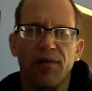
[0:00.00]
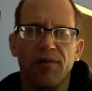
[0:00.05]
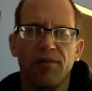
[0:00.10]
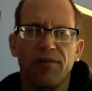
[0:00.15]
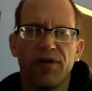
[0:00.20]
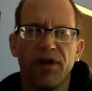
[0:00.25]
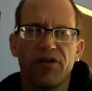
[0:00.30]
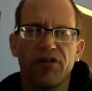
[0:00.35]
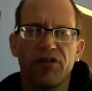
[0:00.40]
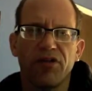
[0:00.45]

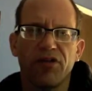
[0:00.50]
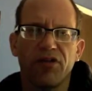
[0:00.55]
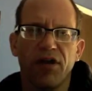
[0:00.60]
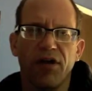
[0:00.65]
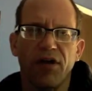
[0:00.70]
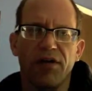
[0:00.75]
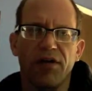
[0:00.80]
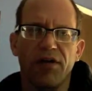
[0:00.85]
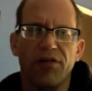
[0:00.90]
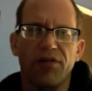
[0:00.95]
touches
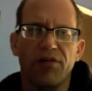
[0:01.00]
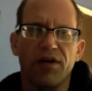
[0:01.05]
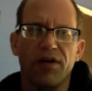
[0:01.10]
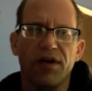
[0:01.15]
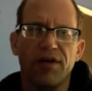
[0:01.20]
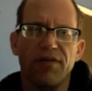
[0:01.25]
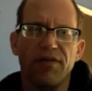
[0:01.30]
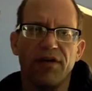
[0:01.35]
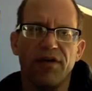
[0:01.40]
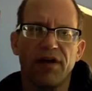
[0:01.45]
on 3
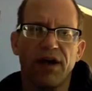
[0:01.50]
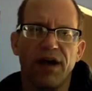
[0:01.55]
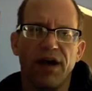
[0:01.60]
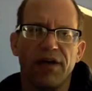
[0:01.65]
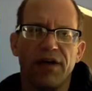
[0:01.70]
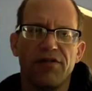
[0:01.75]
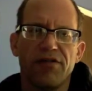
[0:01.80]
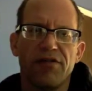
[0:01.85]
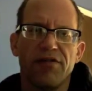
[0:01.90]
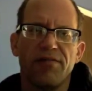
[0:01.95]
different
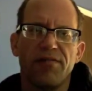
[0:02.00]
kinds of